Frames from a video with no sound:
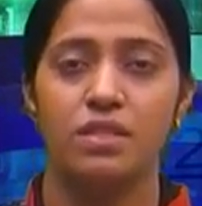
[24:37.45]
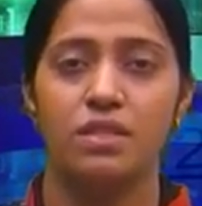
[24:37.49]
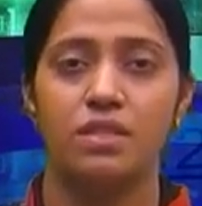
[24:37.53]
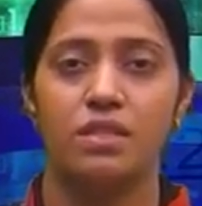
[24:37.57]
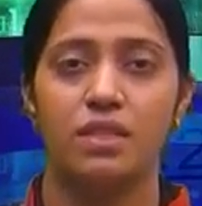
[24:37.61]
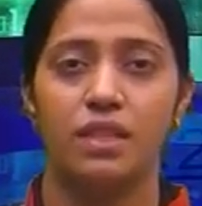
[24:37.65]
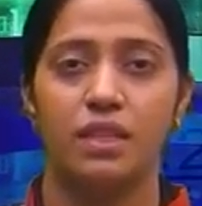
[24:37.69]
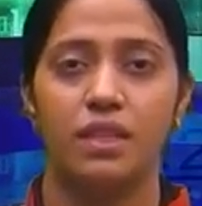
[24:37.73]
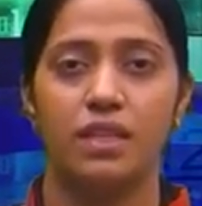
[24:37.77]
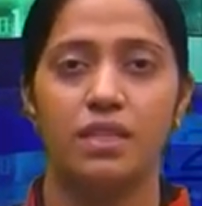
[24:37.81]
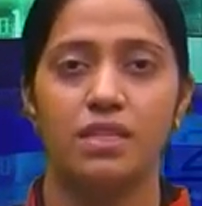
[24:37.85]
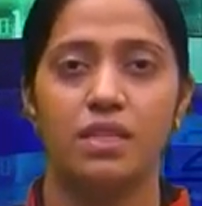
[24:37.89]

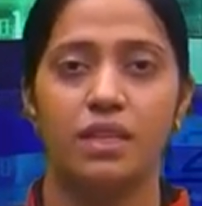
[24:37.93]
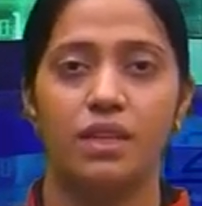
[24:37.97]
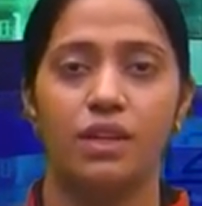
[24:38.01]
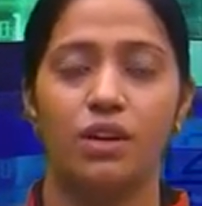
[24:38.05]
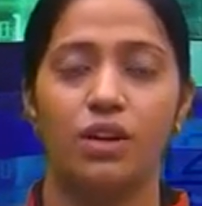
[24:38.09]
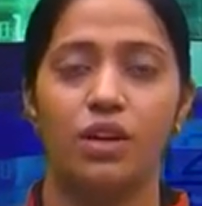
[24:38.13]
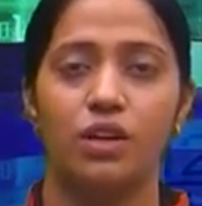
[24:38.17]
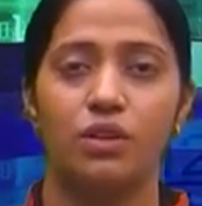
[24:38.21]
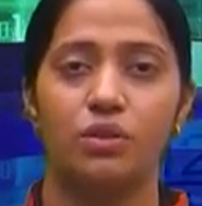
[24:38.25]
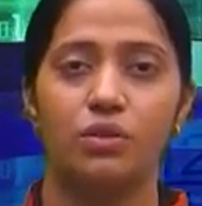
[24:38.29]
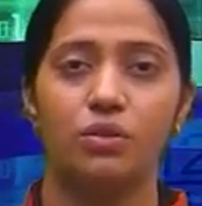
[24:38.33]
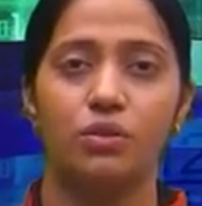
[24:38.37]
T is
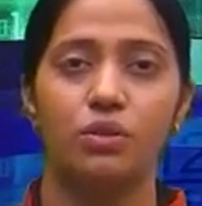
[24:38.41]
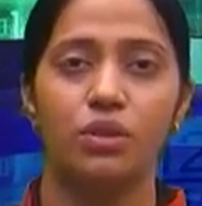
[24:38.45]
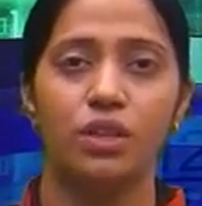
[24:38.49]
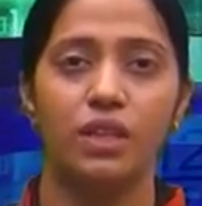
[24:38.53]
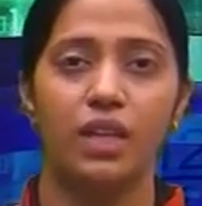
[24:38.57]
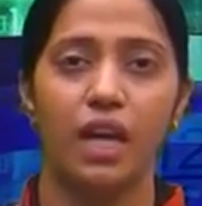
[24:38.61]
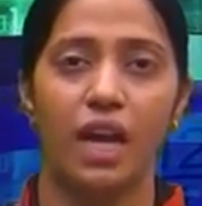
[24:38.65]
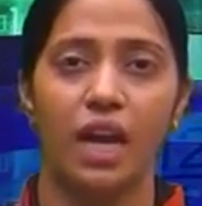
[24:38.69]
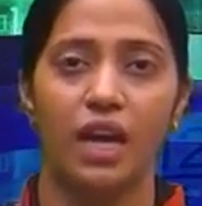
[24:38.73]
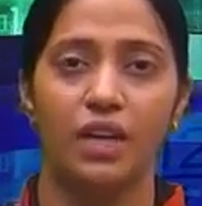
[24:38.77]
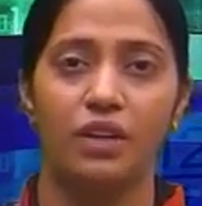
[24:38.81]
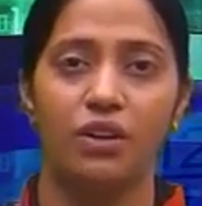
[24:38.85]
equal to
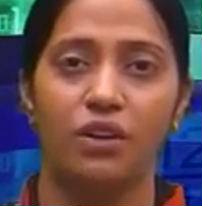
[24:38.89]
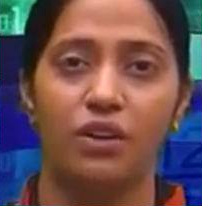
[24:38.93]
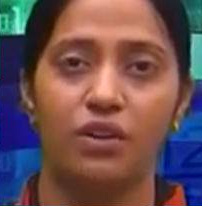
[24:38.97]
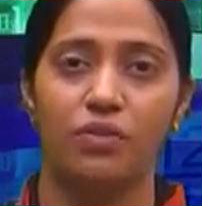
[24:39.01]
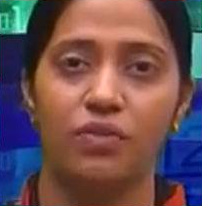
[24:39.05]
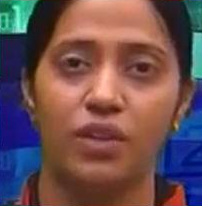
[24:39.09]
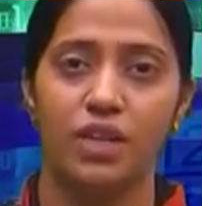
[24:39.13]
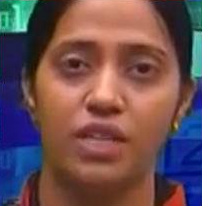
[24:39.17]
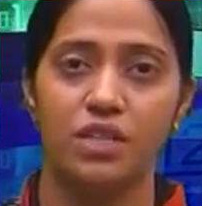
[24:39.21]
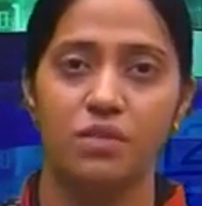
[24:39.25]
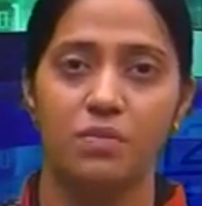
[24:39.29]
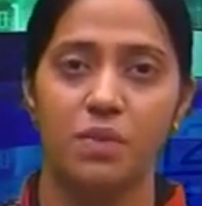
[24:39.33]
tan of
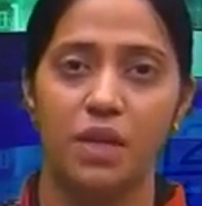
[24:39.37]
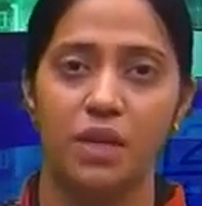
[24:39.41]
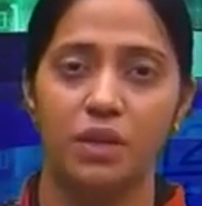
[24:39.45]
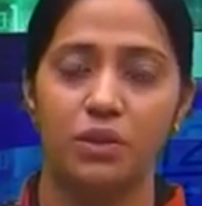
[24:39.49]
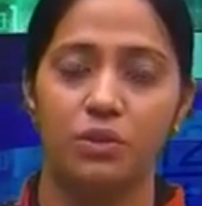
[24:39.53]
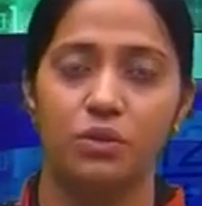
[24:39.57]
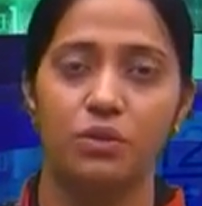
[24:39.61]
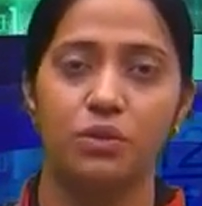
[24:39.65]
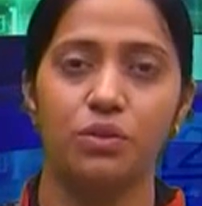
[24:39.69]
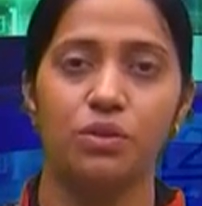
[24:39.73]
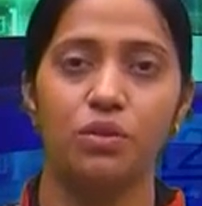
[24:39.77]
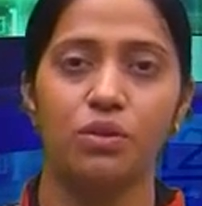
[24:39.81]
x by
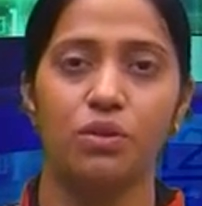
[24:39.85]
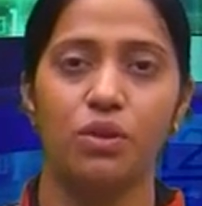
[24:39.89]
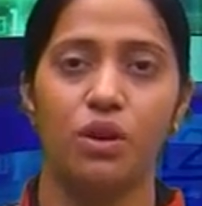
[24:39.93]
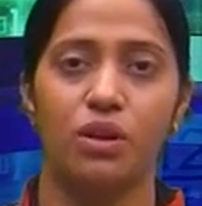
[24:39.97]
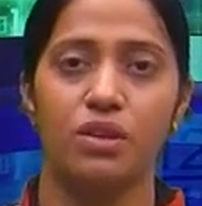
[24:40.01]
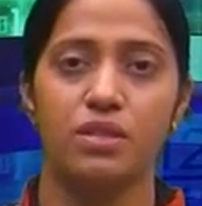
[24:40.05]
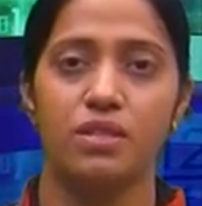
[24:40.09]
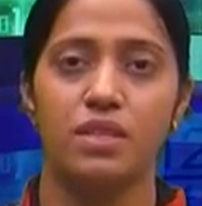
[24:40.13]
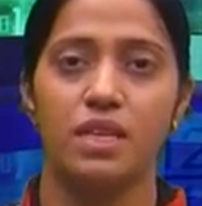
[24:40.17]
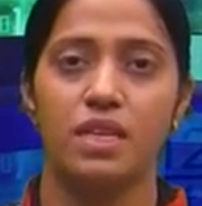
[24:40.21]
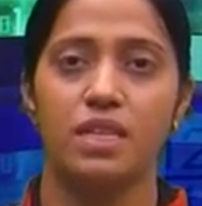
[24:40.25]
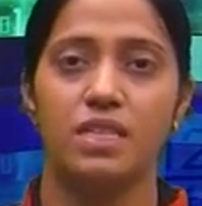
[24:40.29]
2,
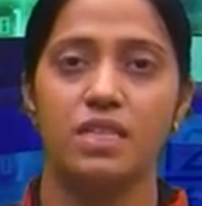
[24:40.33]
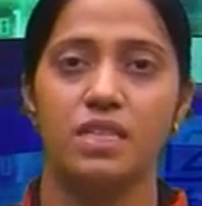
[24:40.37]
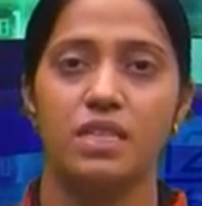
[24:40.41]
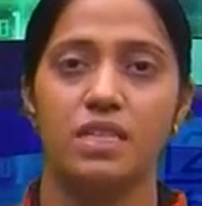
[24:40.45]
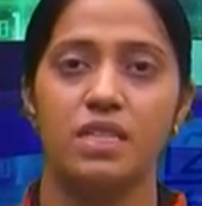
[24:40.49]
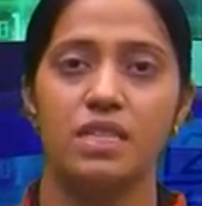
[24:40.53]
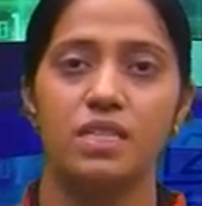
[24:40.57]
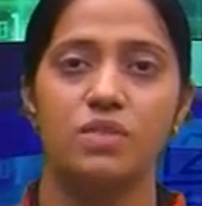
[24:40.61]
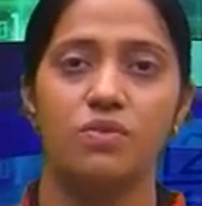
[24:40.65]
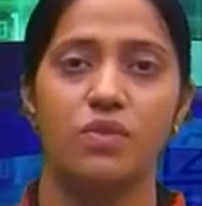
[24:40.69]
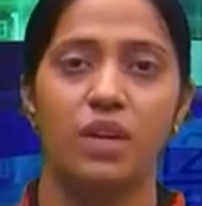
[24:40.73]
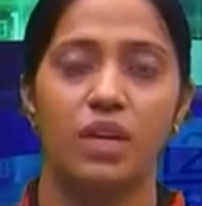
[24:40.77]
cos x
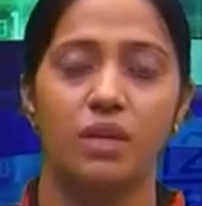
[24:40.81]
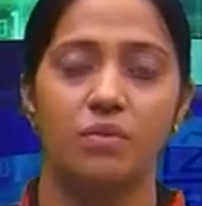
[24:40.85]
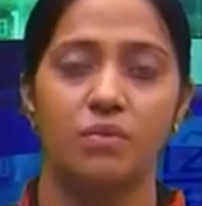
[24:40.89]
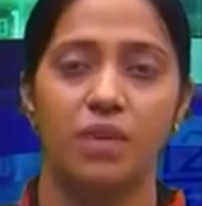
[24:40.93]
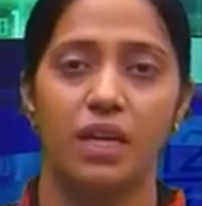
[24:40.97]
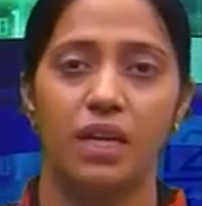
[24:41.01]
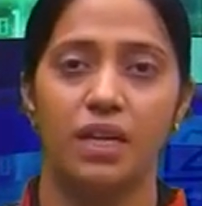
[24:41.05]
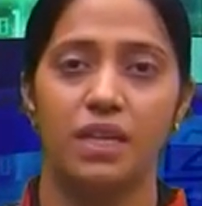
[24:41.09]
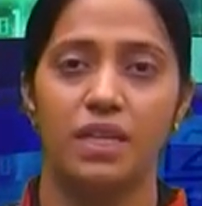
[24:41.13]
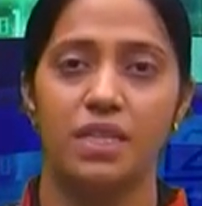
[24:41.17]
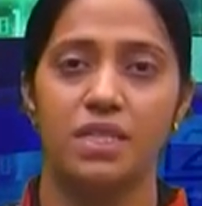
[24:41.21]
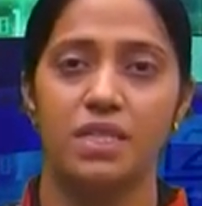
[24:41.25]
is 1
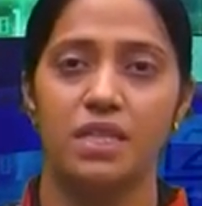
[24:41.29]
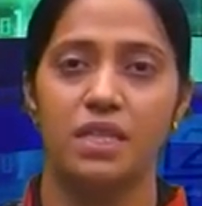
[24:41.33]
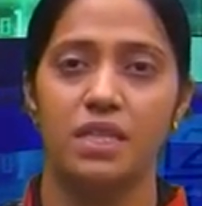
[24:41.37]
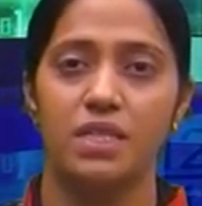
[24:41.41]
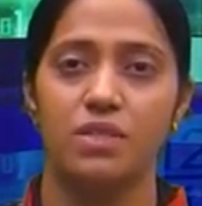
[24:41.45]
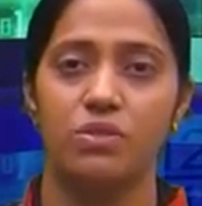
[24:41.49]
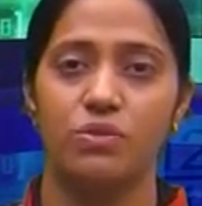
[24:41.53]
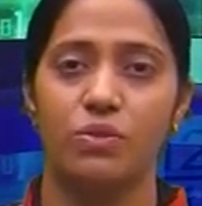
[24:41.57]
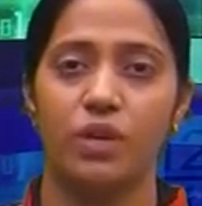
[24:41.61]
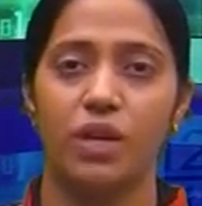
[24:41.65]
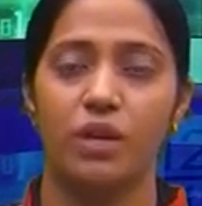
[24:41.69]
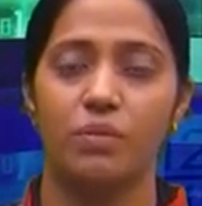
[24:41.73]
minus t
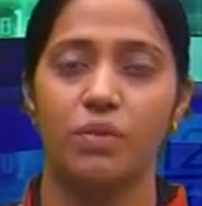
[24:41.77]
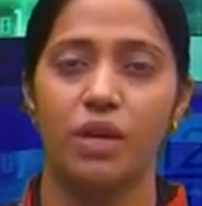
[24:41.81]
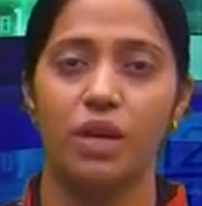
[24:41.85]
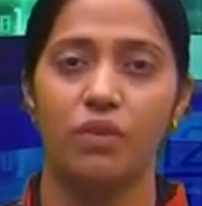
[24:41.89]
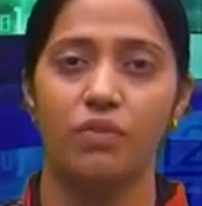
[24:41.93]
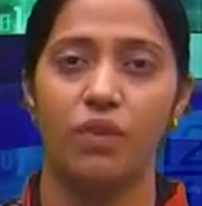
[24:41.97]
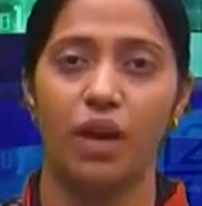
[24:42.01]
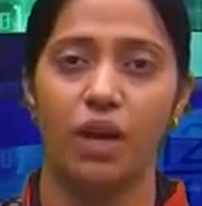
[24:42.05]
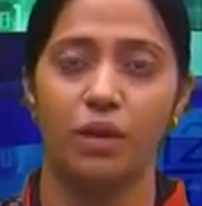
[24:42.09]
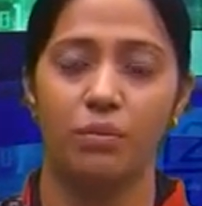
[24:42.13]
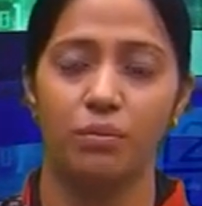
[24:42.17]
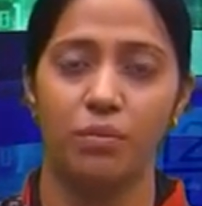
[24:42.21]
square by
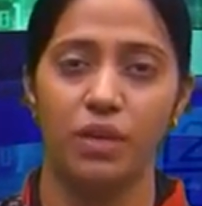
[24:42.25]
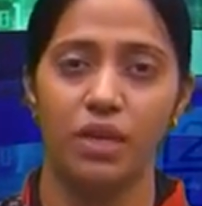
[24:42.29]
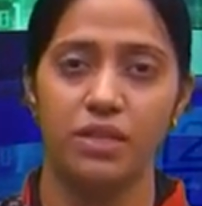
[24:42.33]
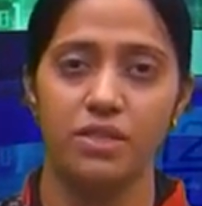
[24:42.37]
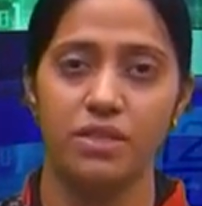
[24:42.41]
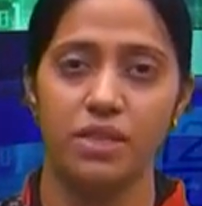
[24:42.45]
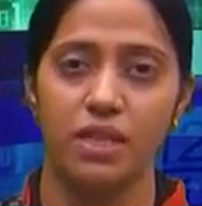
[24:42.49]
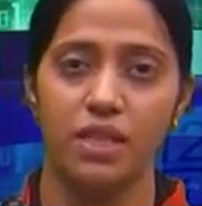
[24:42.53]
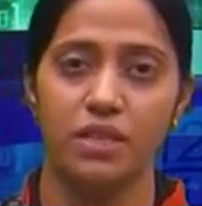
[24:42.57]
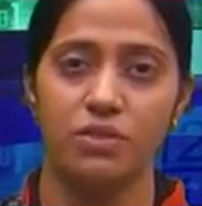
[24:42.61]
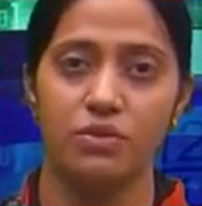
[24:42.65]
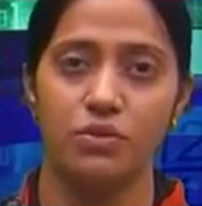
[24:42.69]
1 plus
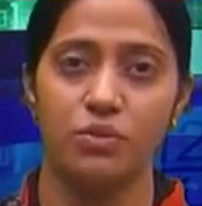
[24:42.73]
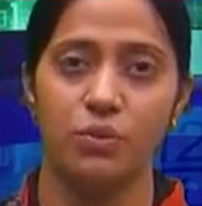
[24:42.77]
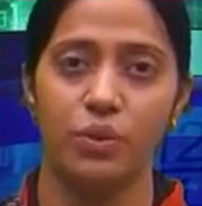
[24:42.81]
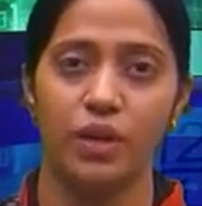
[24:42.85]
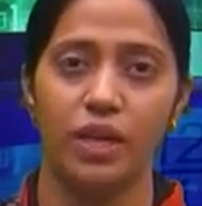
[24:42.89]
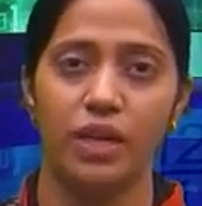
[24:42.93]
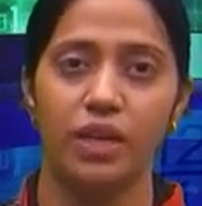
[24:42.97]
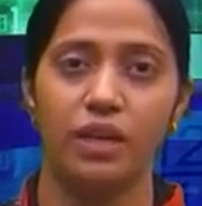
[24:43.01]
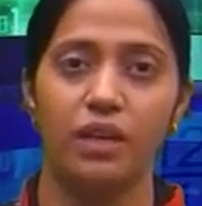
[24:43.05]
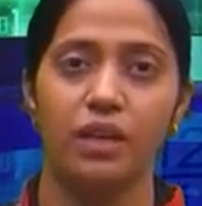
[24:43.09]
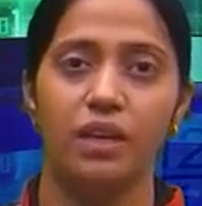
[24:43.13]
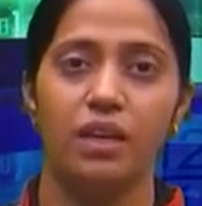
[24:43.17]
t
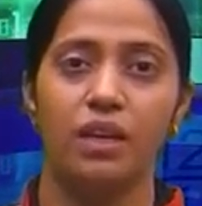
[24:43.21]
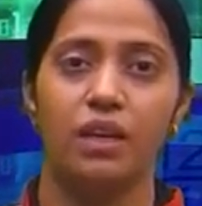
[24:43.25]
square